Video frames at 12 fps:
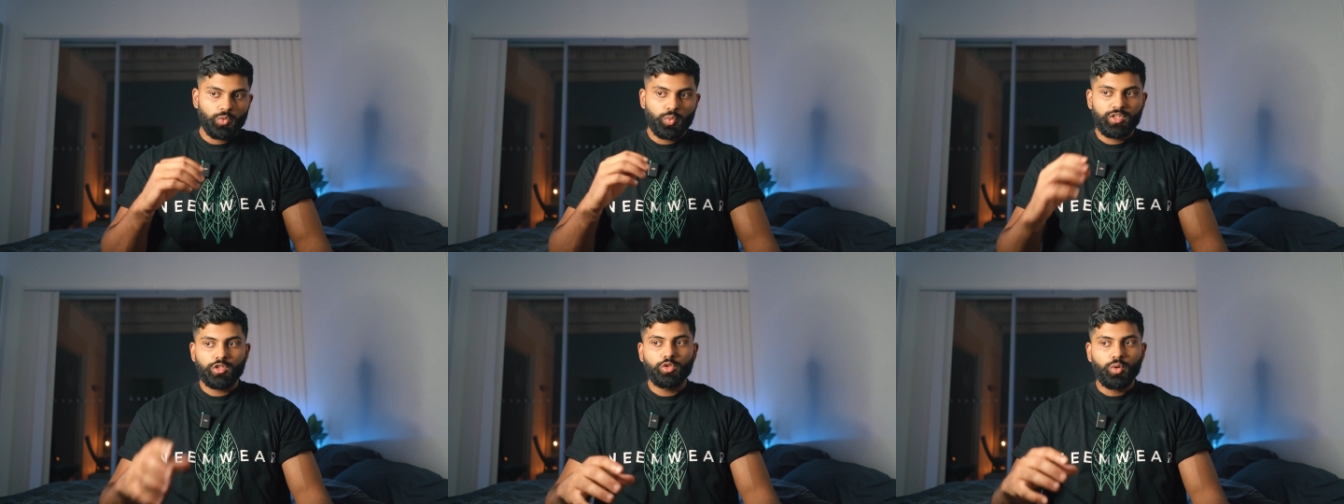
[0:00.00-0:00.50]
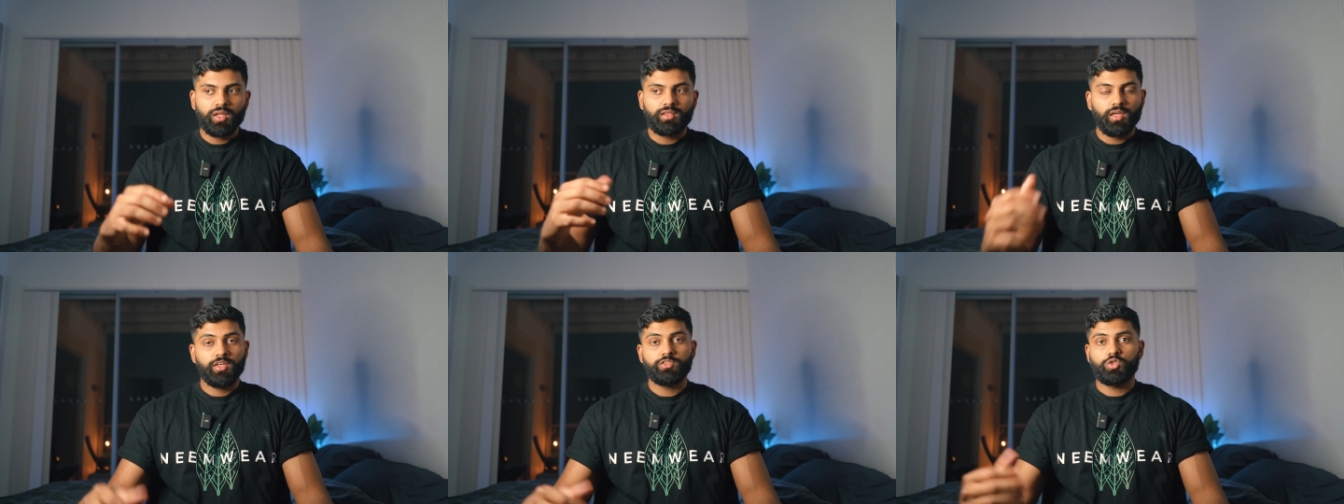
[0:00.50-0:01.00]
when you look at
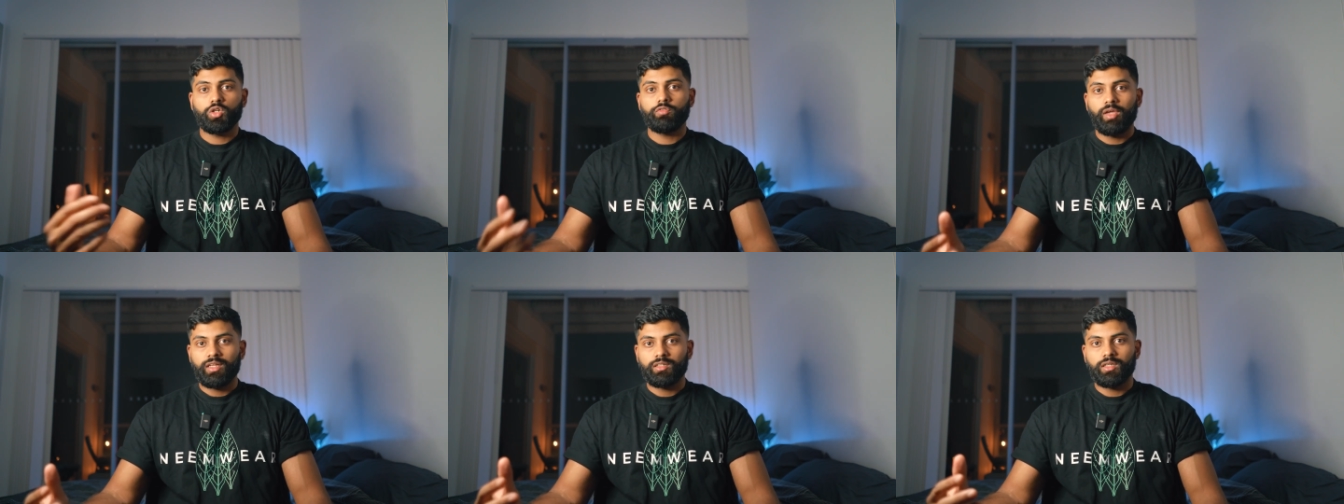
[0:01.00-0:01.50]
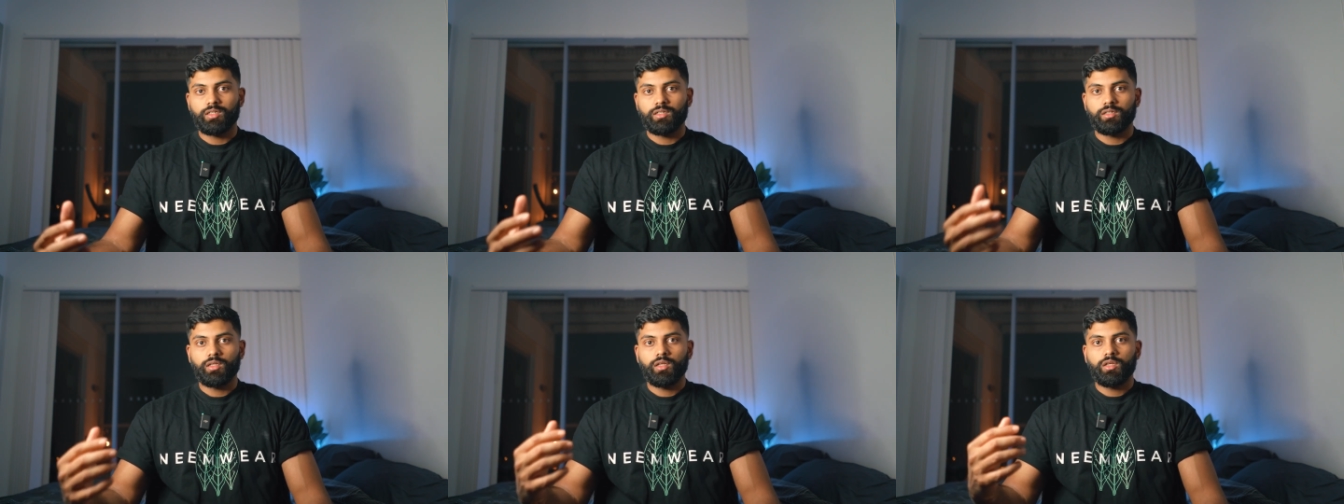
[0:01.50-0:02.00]
the history of
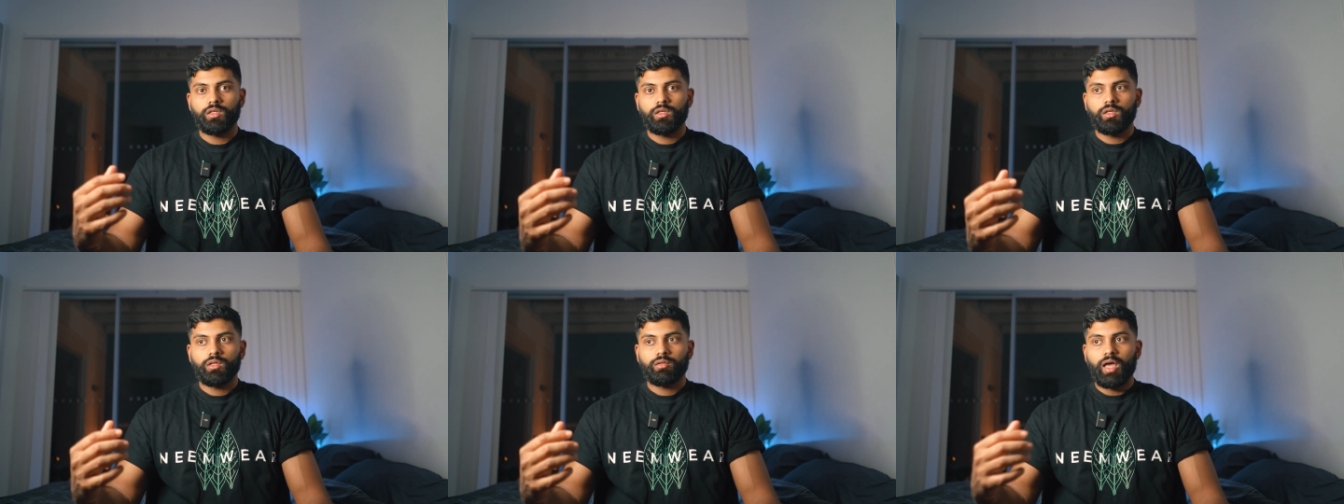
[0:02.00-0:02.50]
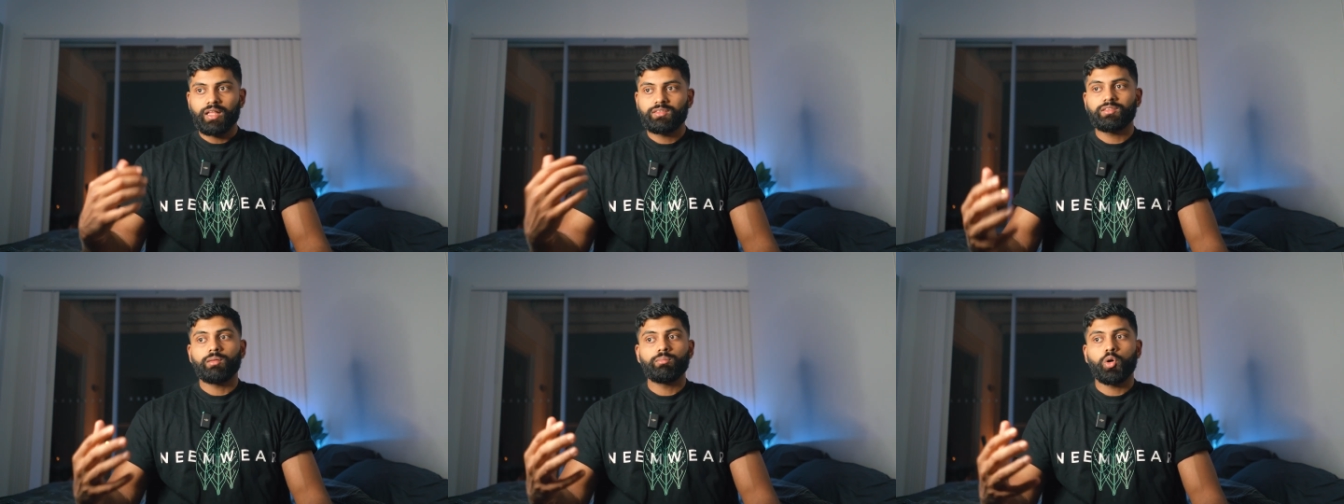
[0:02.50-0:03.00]
India,
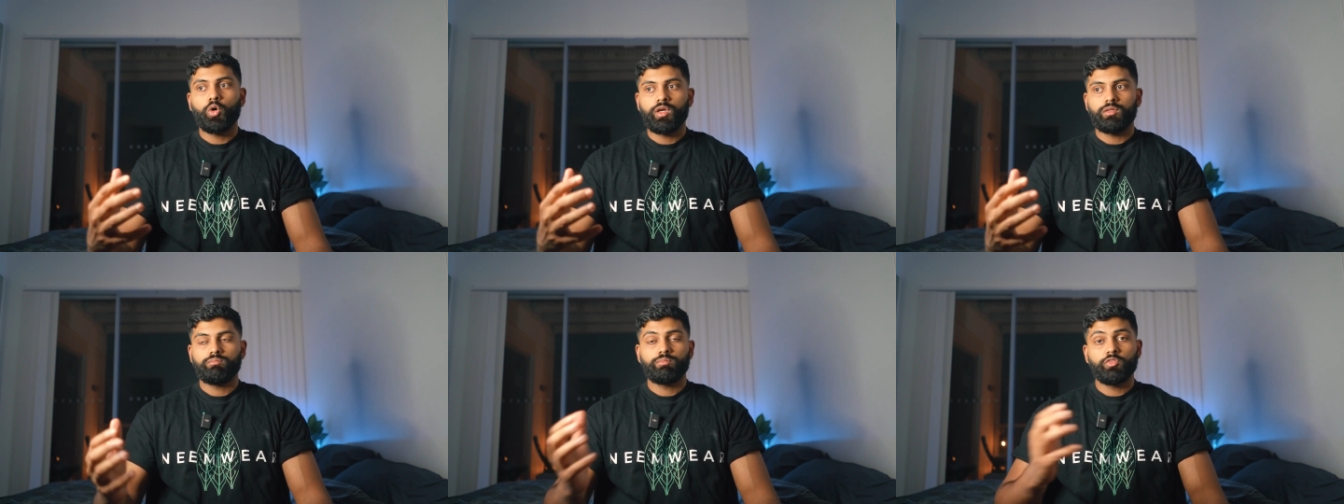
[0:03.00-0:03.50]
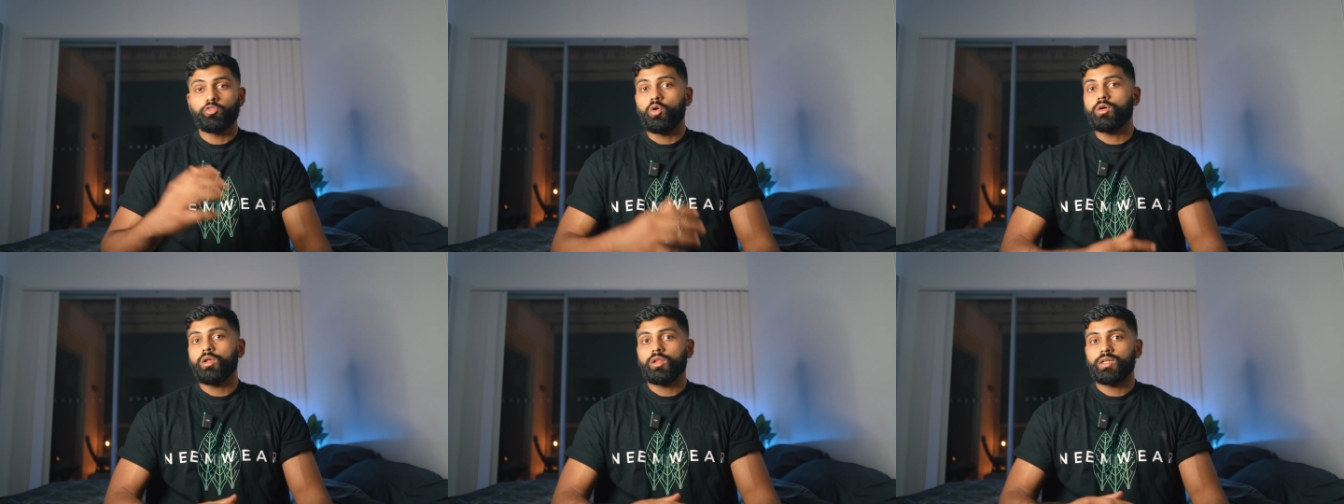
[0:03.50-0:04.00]
at some point
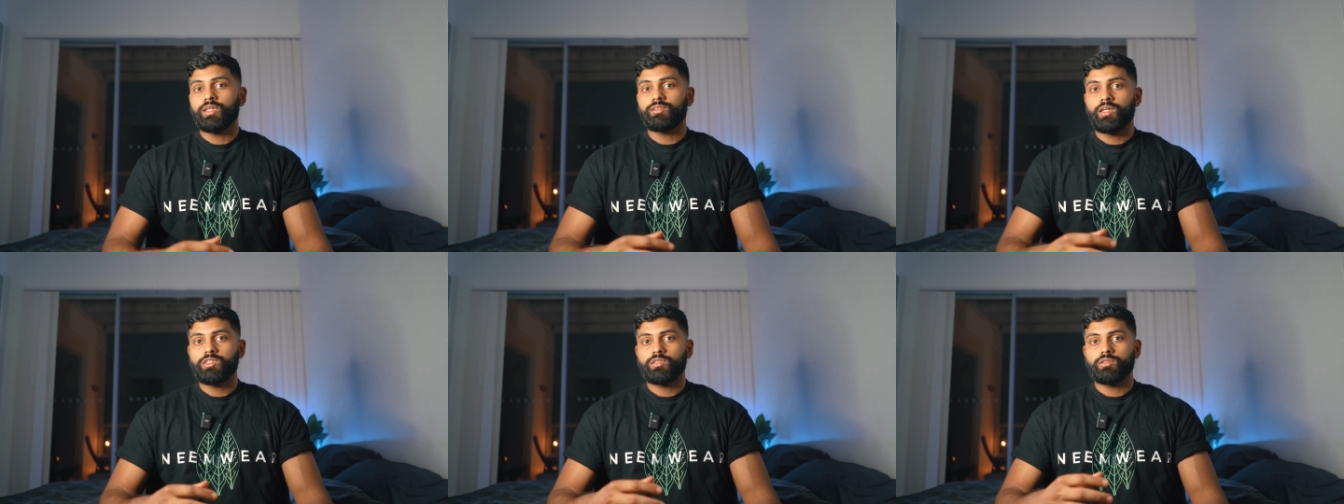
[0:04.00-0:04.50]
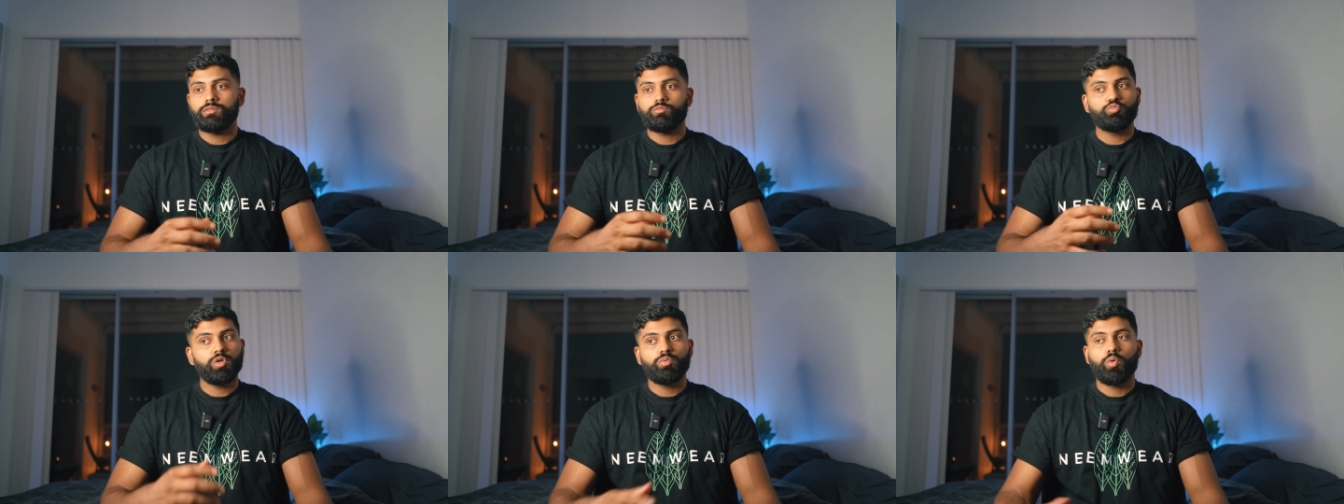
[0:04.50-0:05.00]
before colonization,
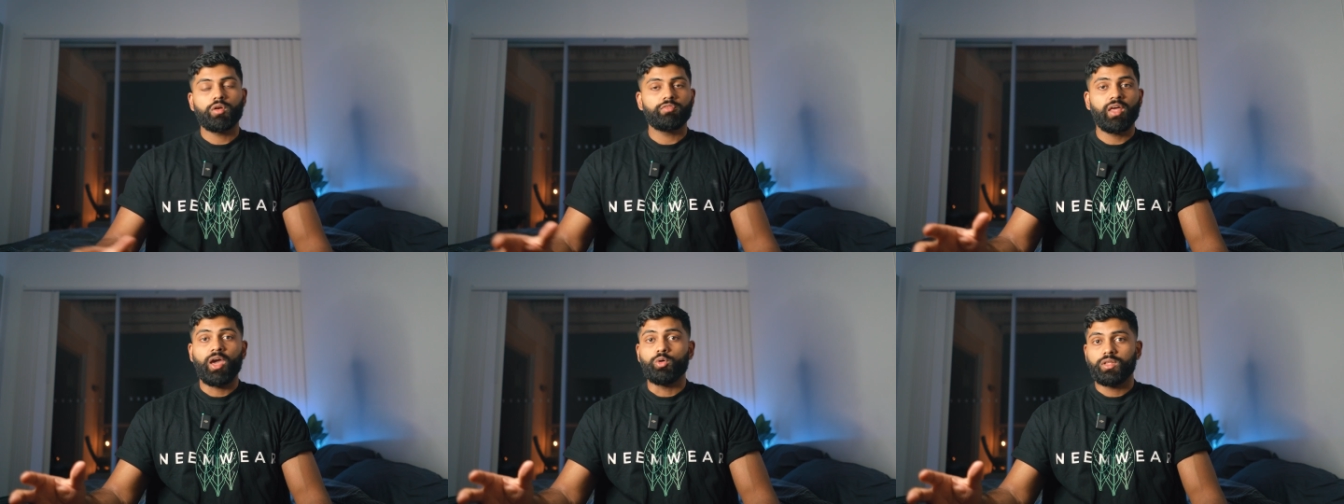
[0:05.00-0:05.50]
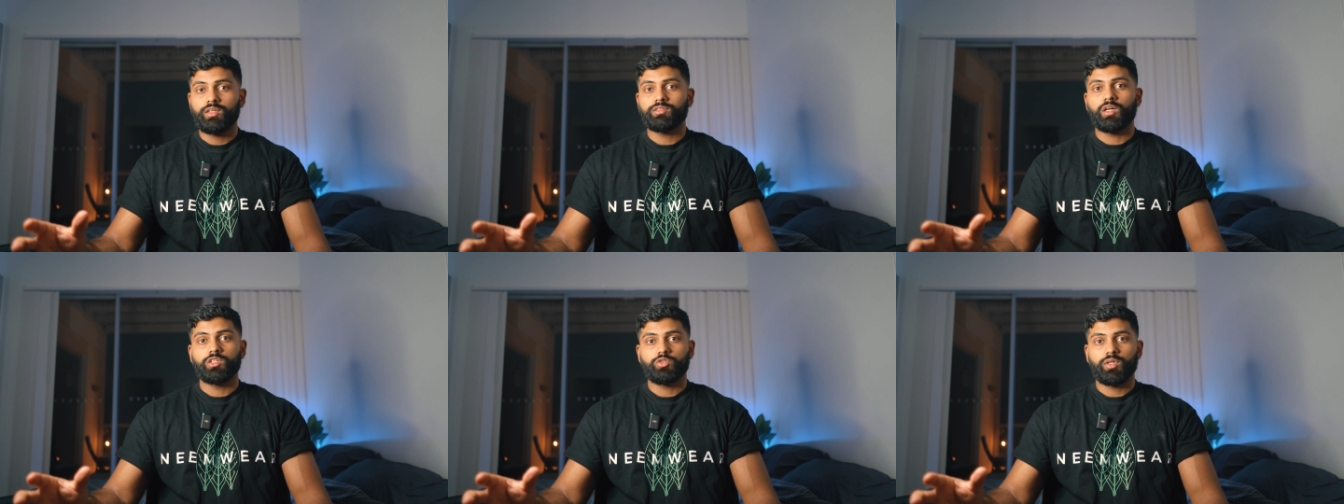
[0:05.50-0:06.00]
we were one of the
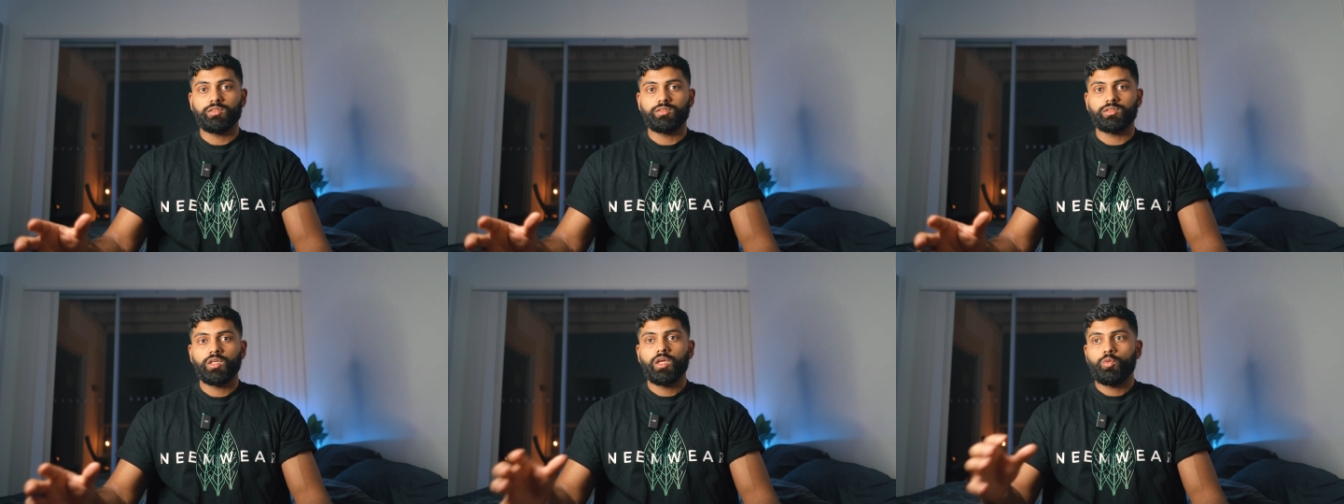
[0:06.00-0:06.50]
healthiest countries.